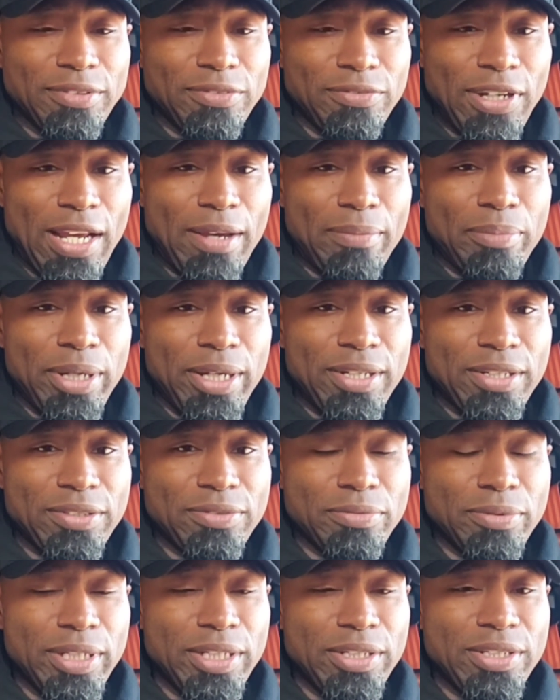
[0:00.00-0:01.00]
Flatbed
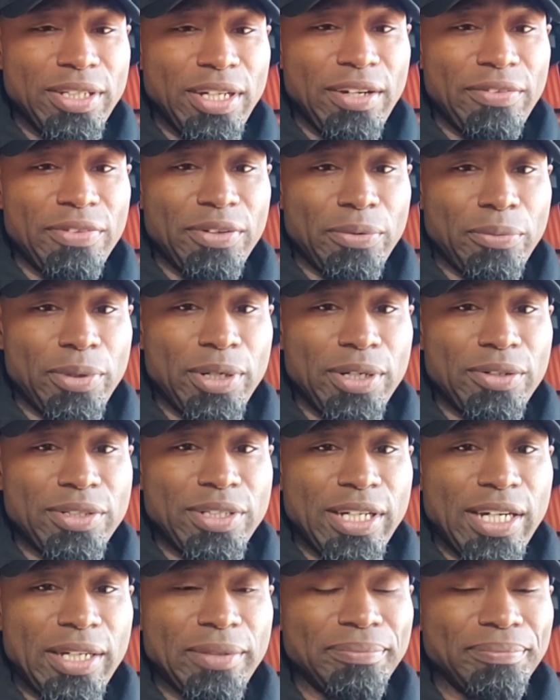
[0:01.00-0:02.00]
is really tough in the
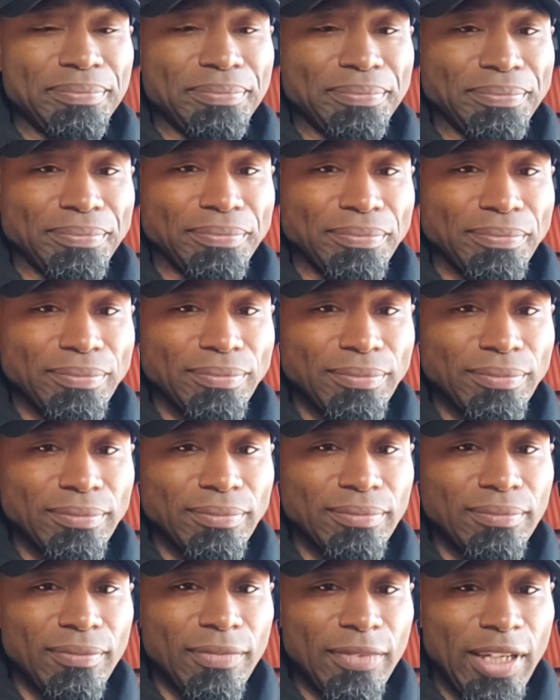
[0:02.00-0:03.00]
wintertime.
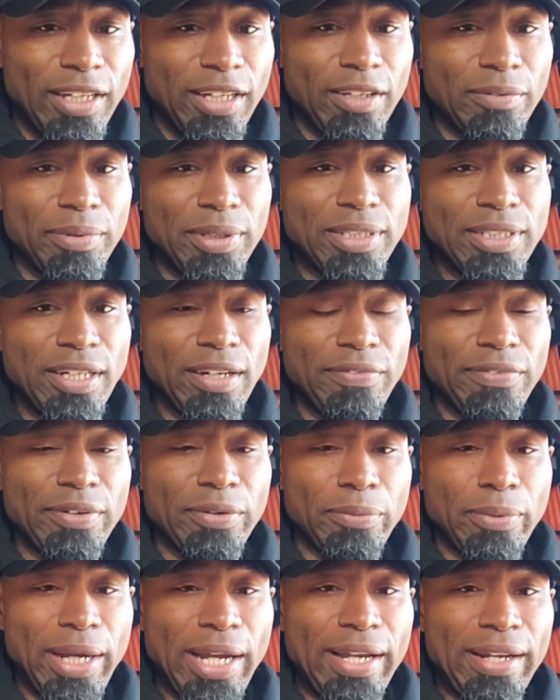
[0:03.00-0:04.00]
It can be tough in
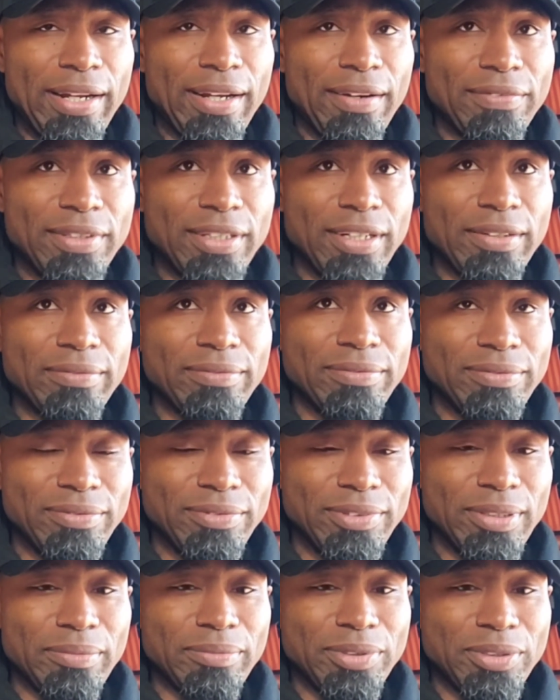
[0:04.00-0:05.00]
the rain. I've done
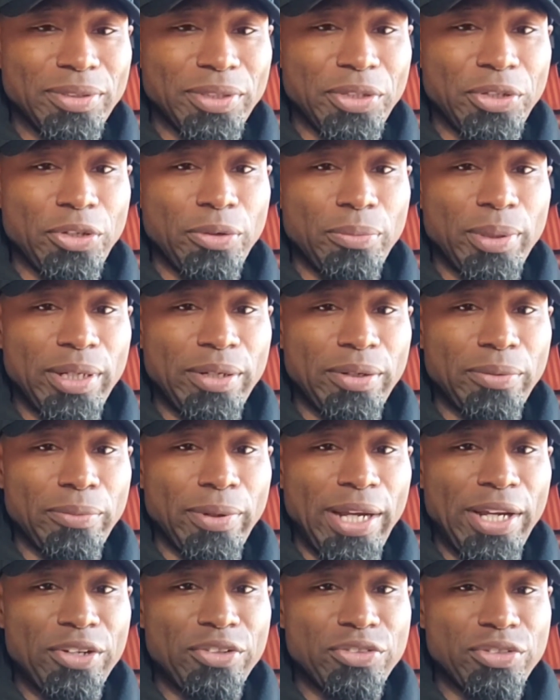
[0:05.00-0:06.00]
some securement in the
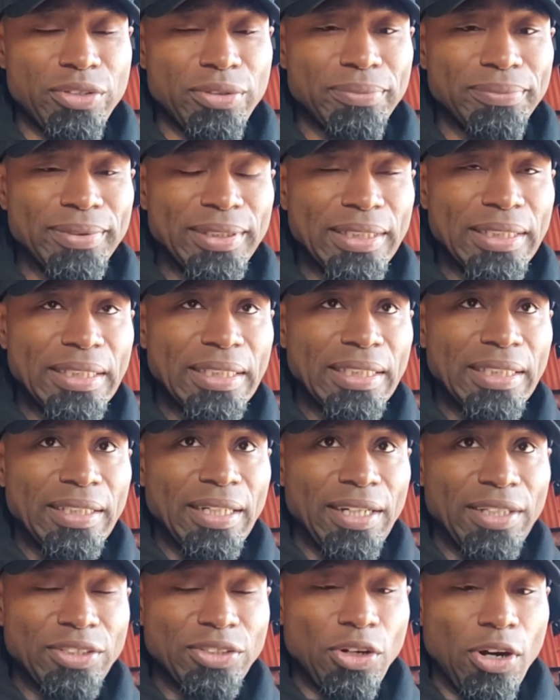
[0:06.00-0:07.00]
rain too.
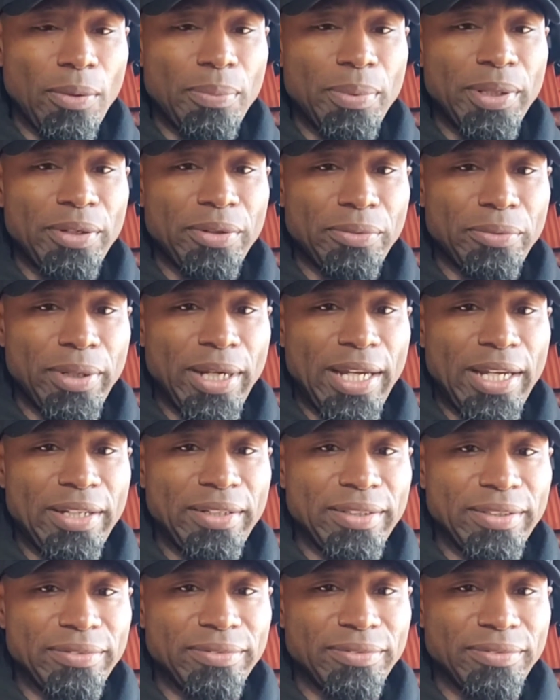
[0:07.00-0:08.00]
Untarping in the
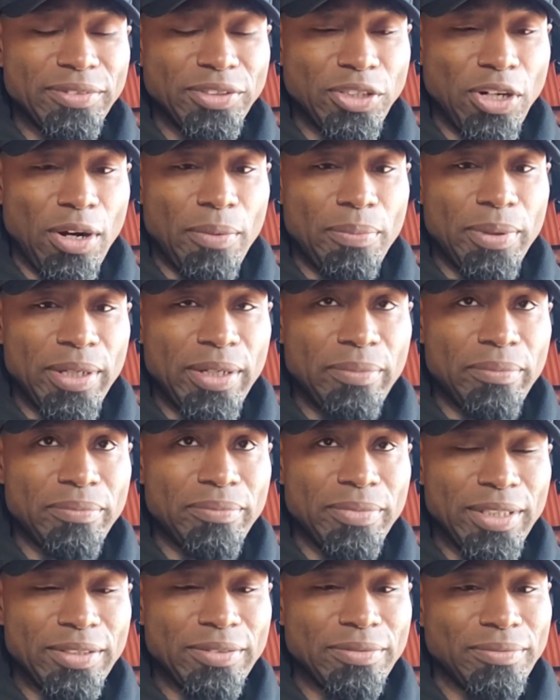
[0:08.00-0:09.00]
rain and tarping.
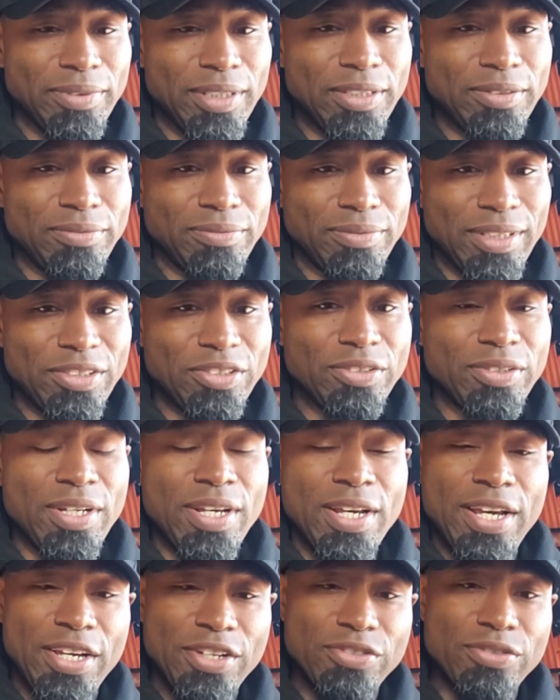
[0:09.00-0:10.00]

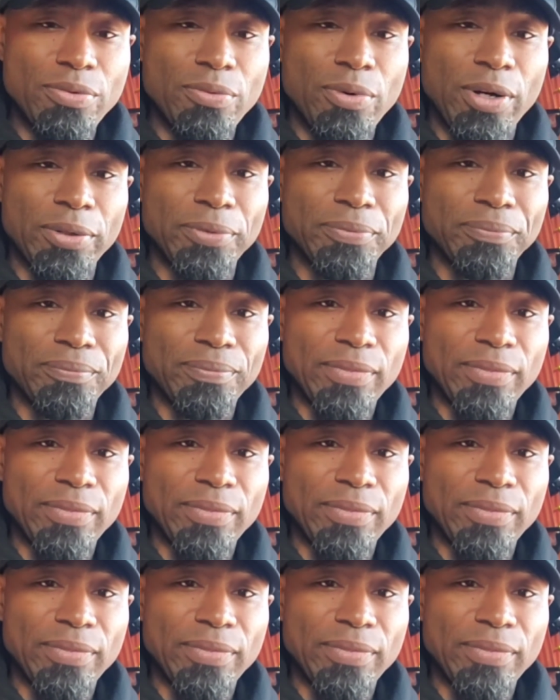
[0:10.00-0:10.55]
It's a work.